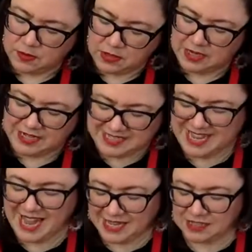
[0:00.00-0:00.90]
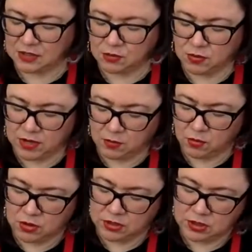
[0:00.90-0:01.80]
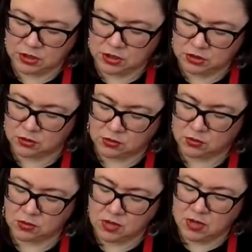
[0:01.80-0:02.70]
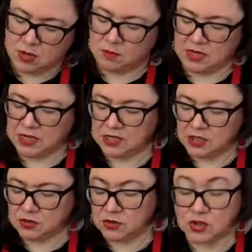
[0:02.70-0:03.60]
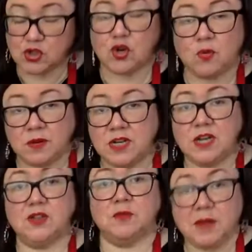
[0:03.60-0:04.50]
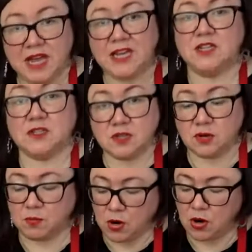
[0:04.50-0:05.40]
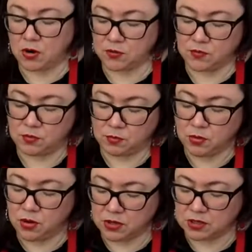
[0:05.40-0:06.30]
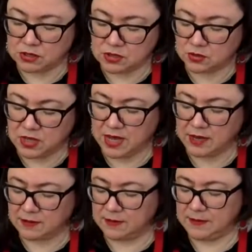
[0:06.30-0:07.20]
exactly the way I wanted it to, because there's so many other pages that are part of the book, and so that